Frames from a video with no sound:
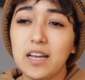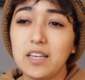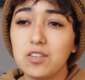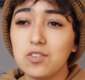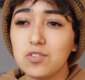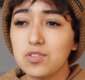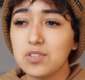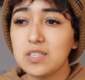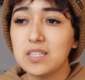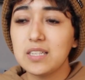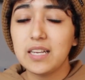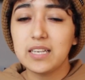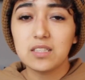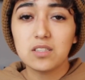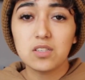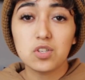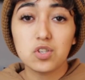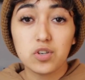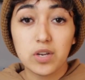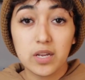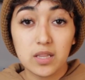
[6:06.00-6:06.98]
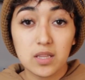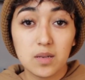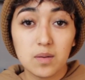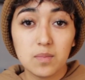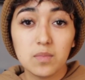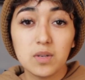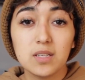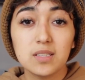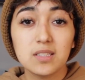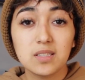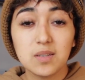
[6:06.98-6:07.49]
I usually like to train
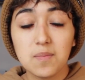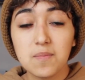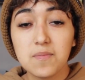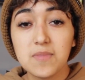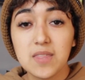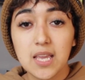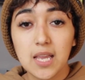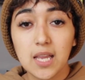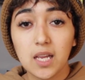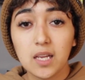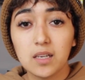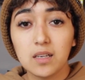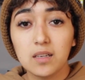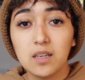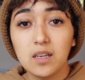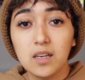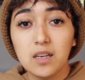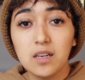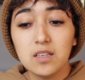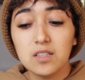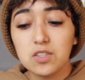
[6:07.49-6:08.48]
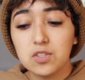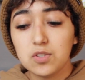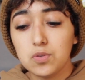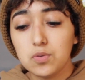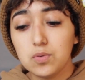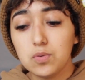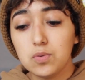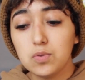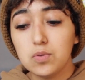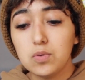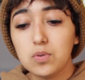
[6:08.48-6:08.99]
them something
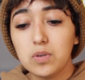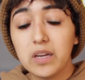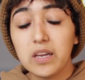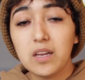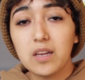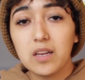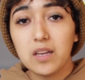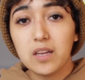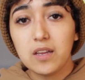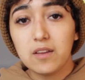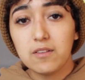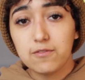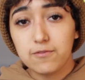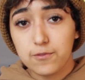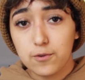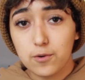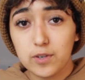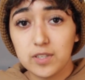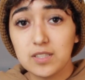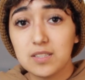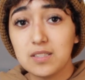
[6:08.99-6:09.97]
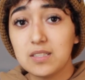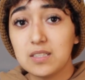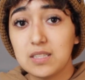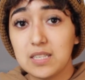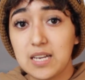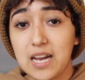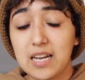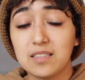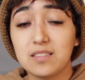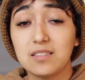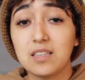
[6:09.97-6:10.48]
to enforce the
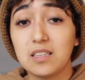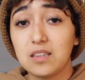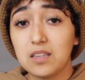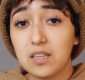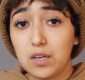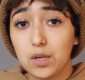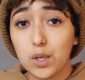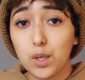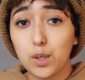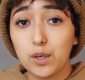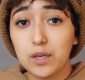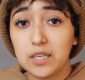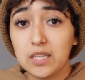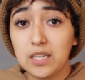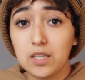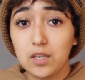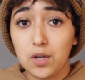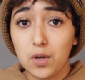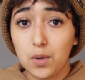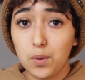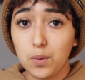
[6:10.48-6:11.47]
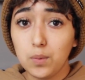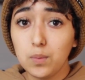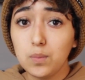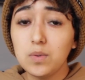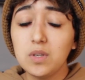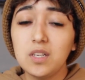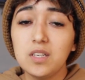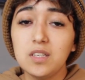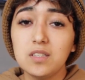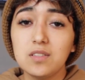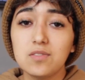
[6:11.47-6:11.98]
tasks that they already know.
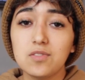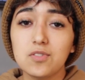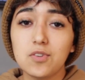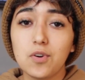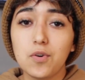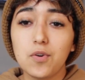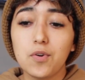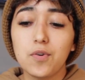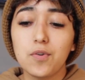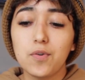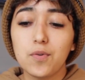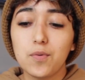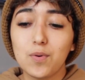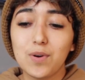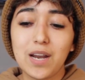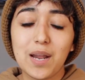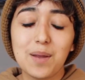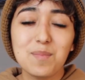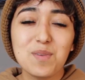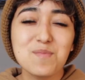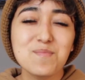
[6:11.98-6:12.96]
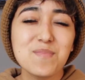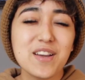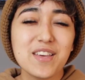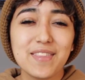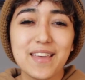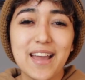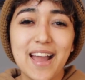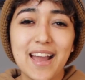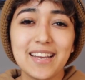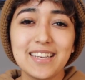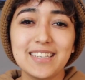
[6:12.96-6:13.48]
So what I mean by
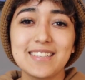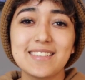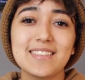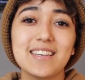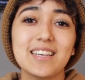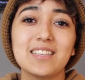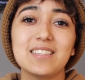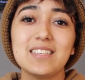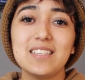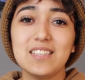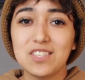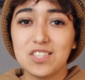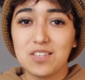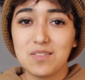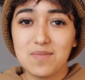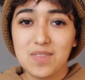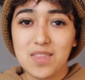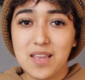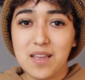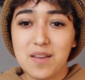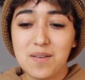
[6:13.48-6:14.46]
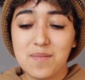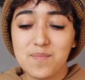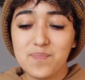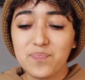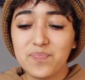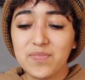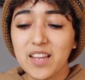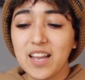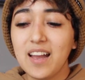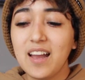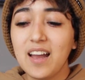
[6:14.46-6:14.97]
that is like teaching them
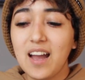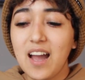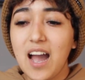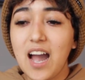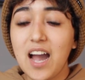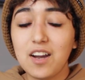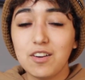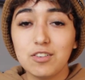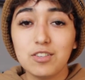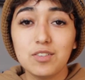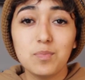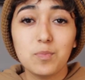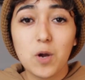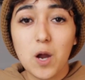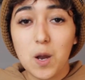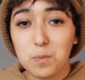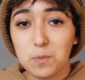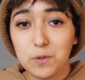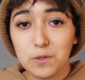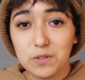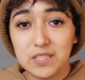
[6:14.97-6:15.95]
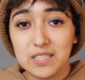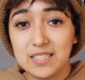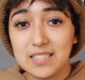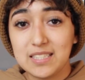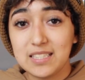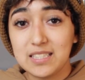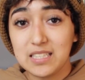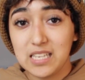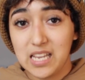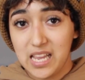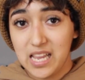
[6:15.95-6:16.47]
how to properly
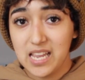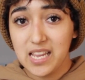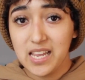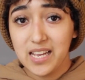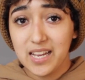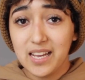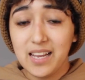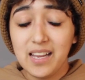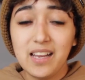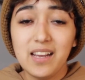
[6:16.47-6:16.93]
stay